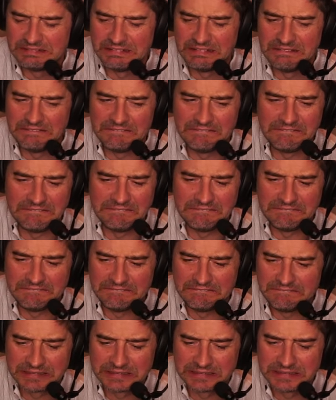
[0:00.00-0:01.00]

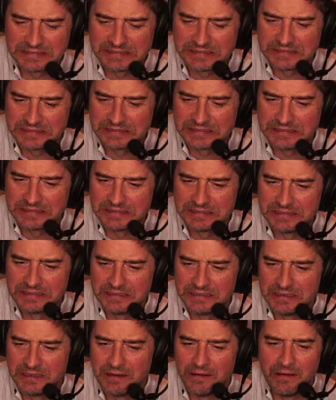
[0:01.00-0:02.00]
Oh.
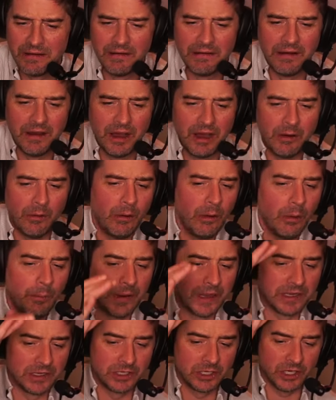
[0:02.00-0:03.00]
Oh
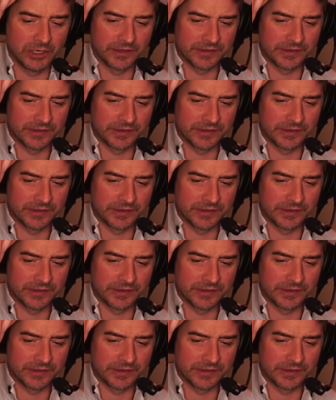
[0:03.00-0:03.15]
my God,